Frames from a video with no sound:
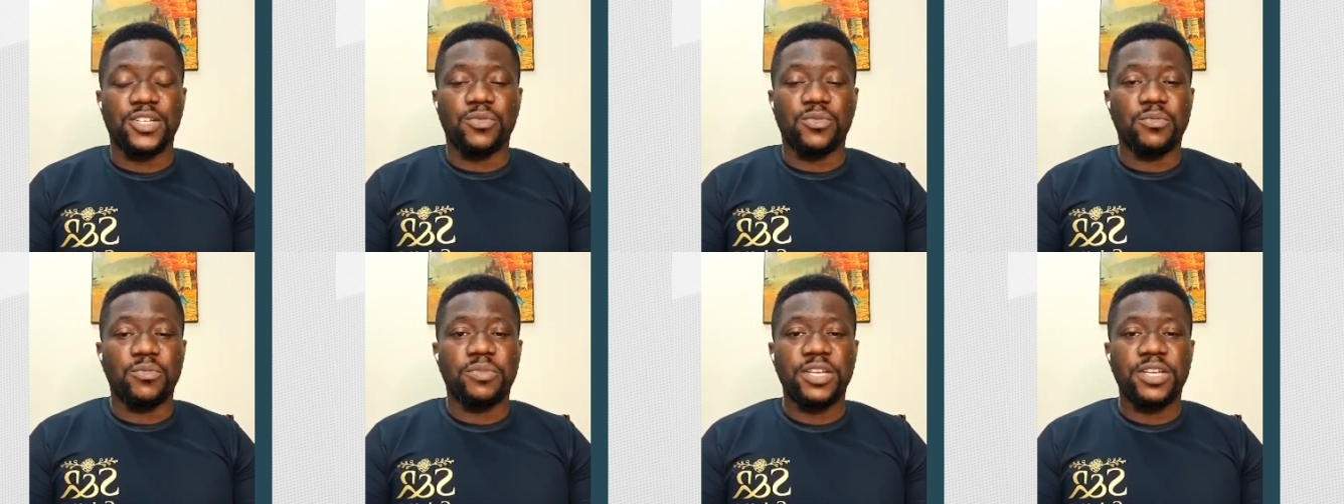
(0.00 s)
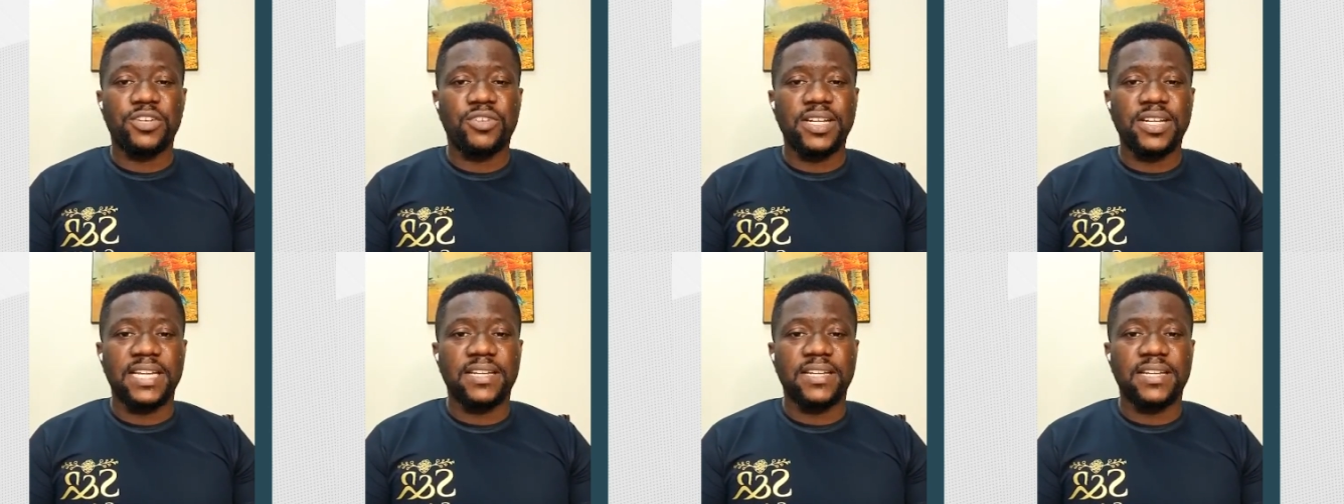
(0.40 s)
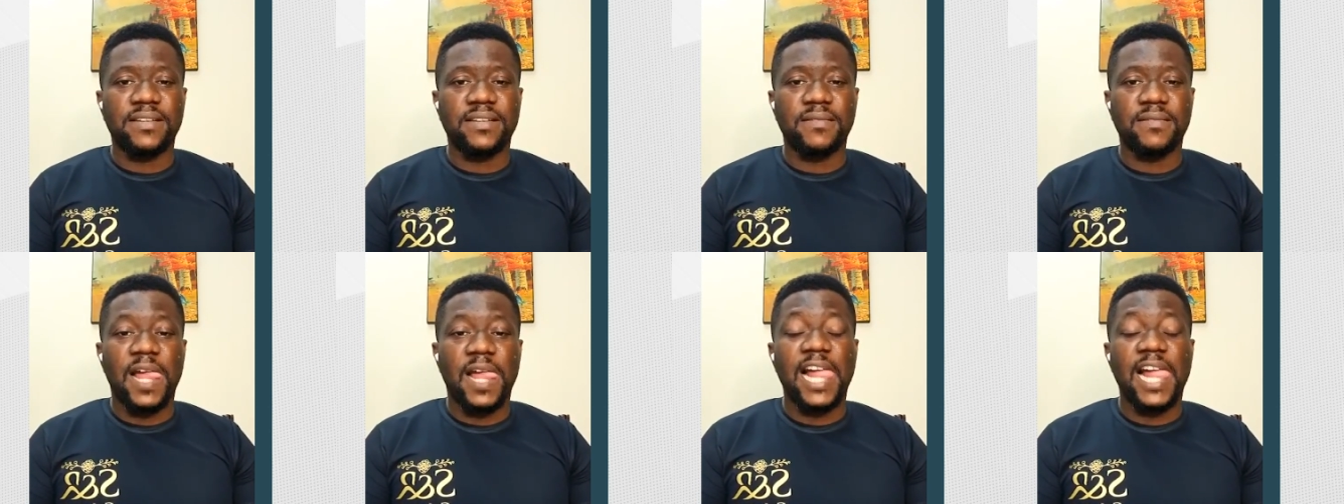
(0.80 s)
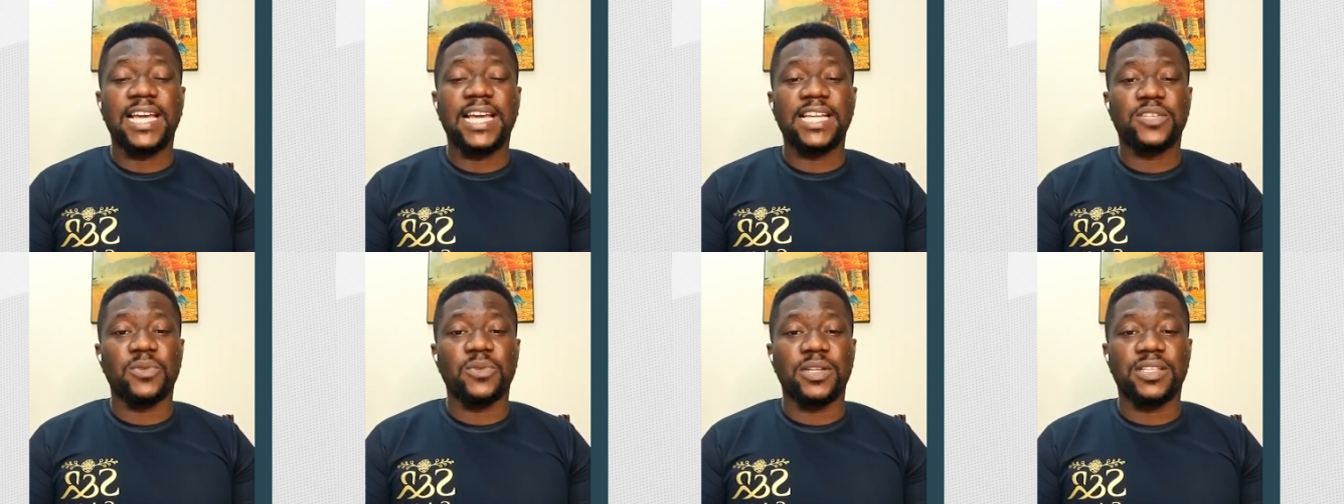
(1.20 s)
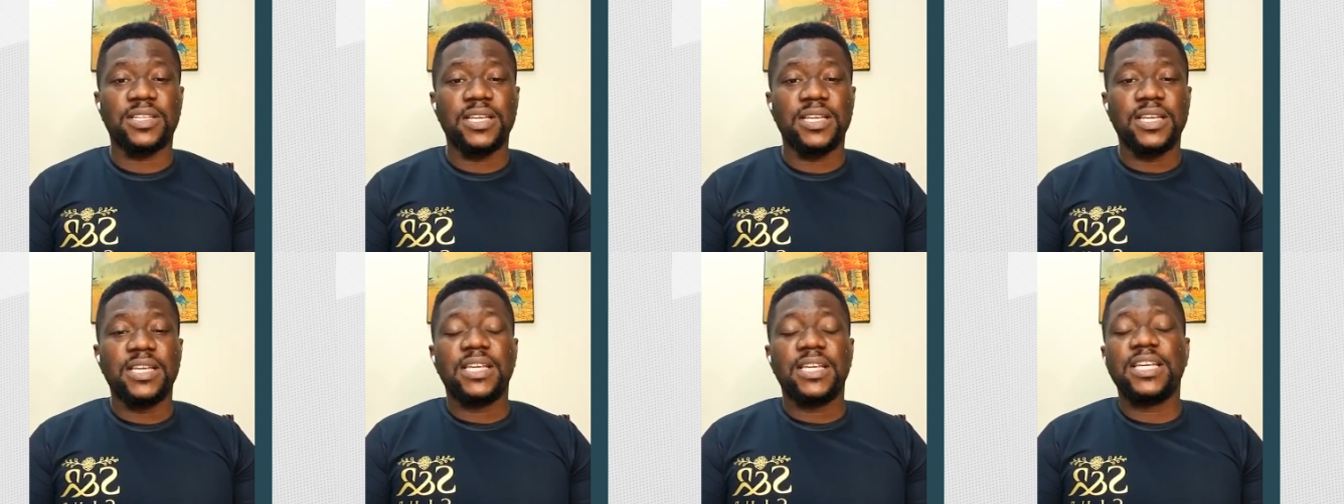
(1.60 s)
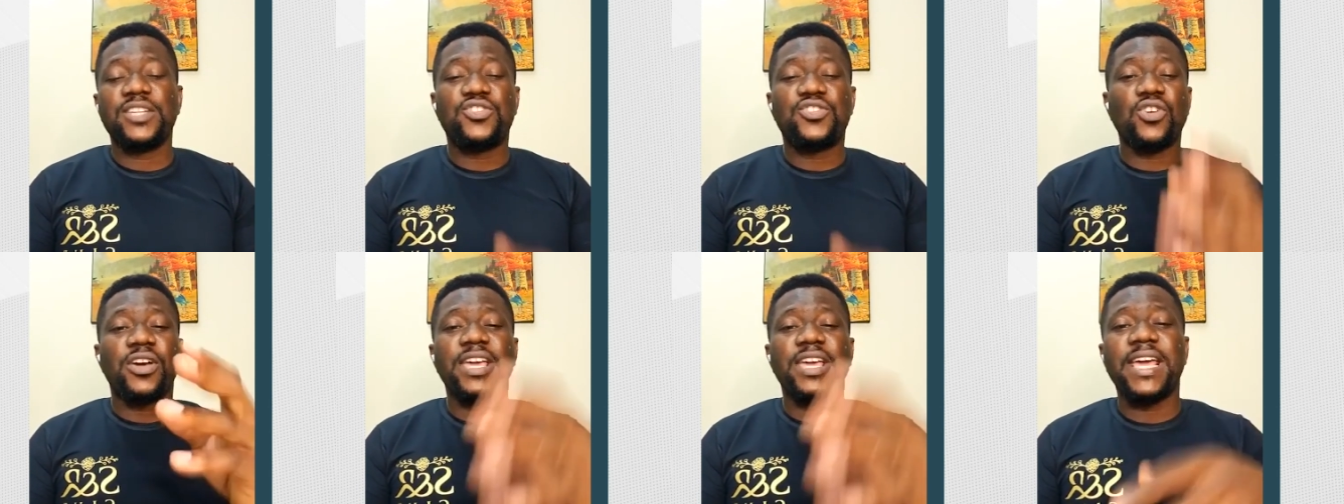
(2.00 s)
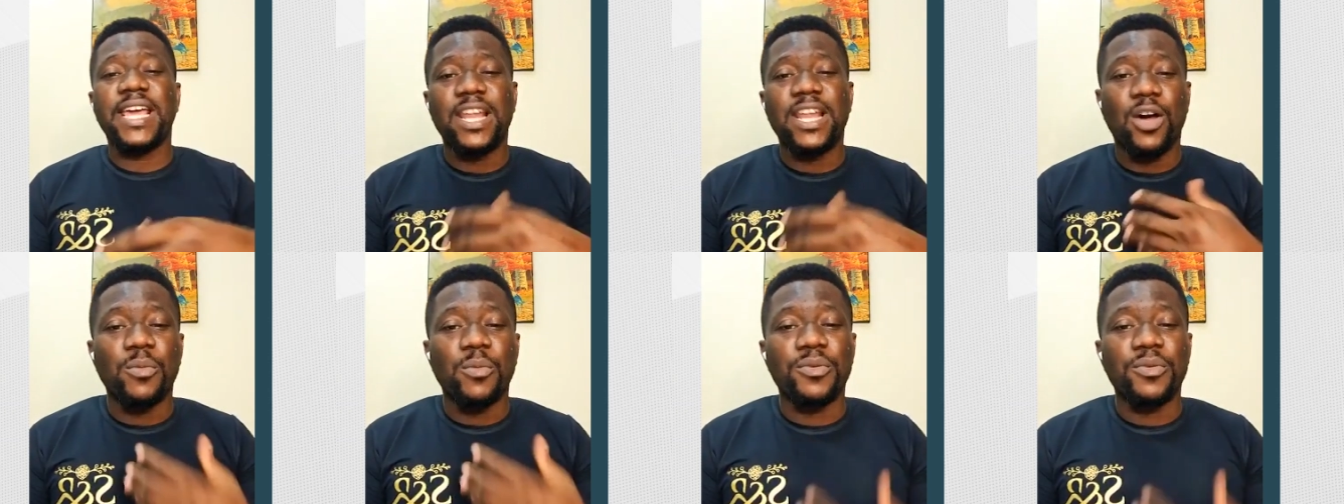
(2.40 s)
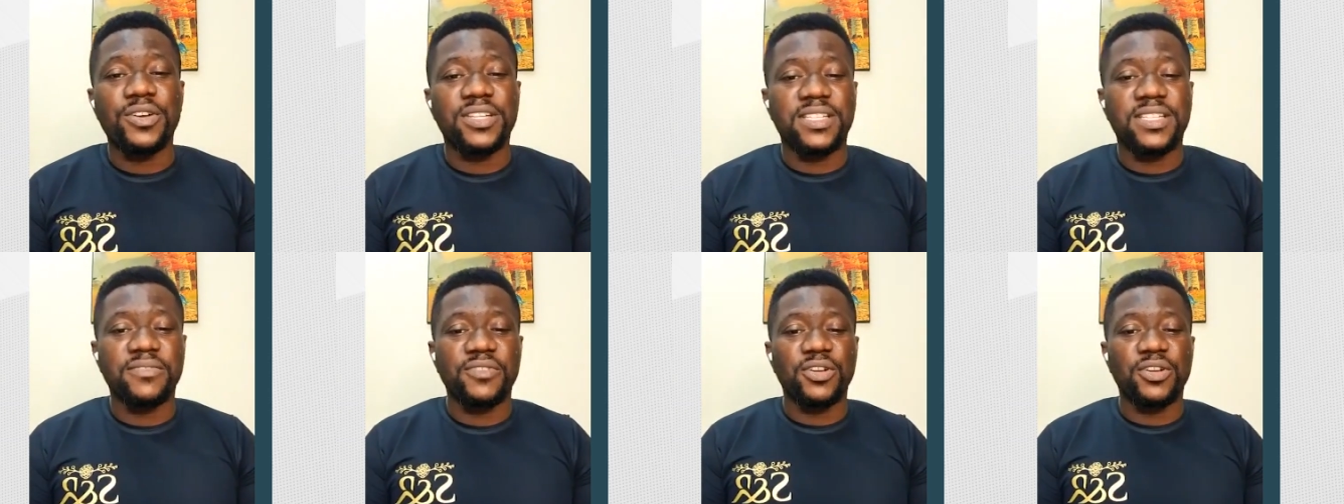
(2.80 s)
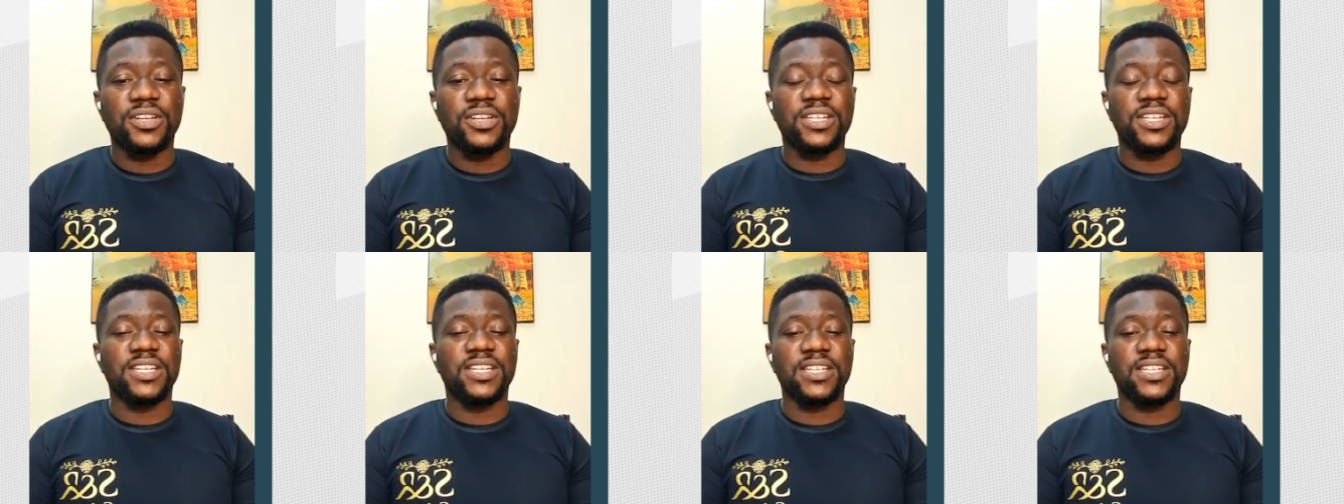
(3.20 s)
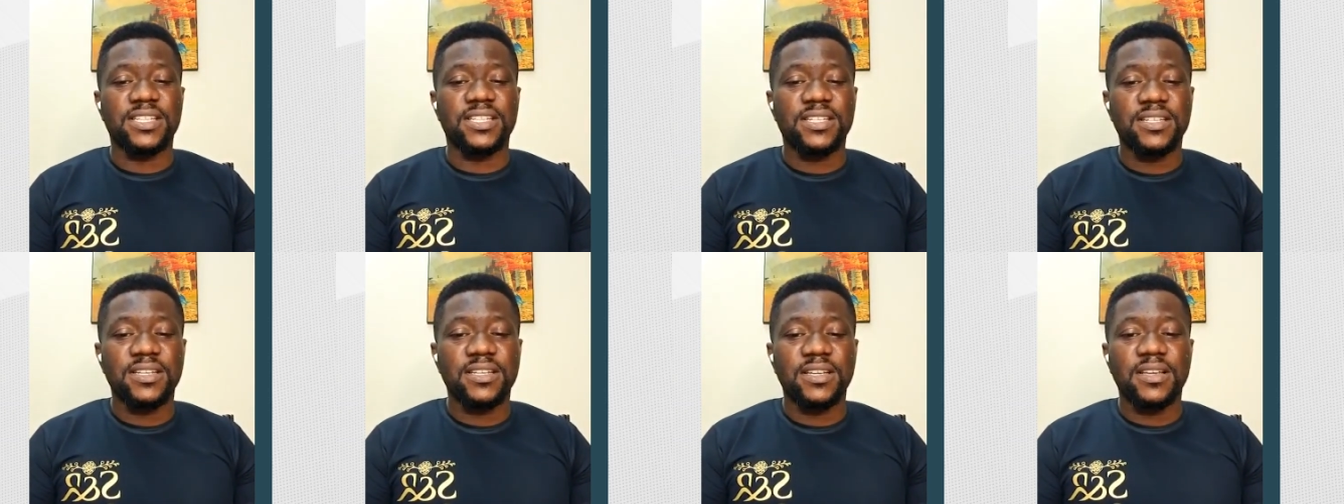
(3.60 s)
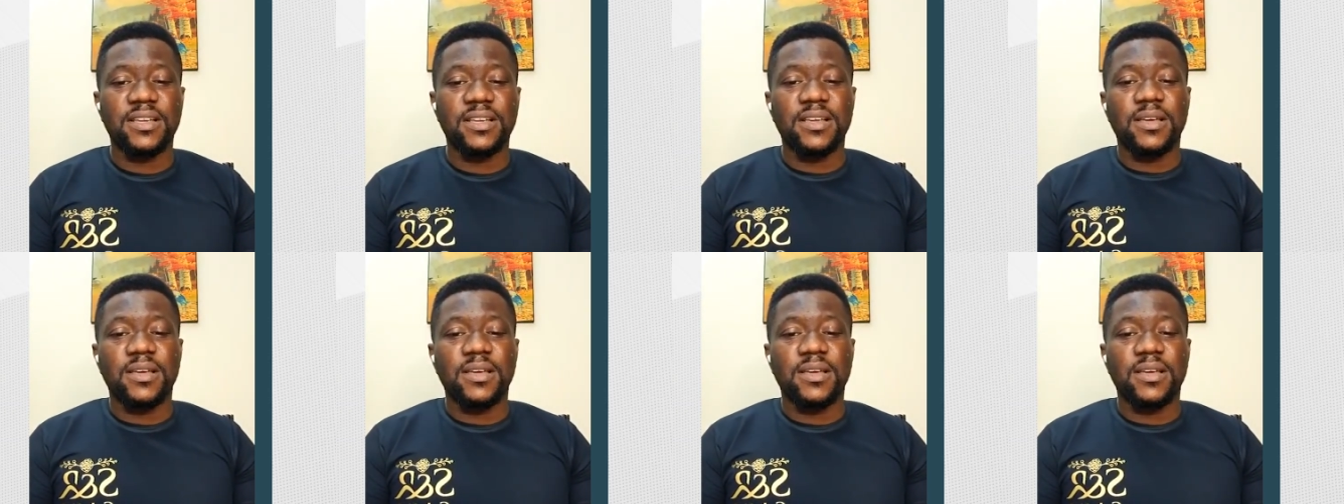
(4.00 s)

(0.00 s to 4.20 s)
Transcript: She won't be interested. And guess what? It's your ear that will be receiving all the gist.